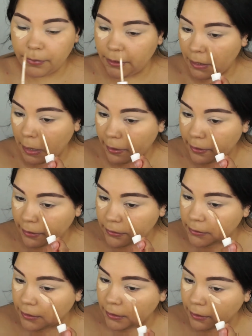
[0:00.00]
but not,
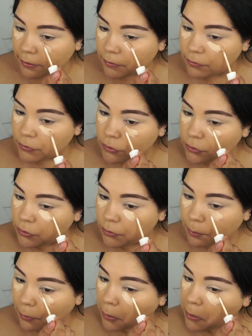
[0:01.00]
it's not like
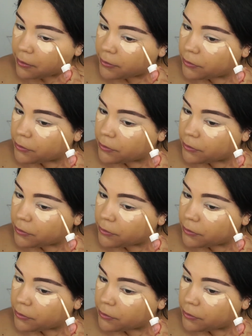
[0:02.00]
super,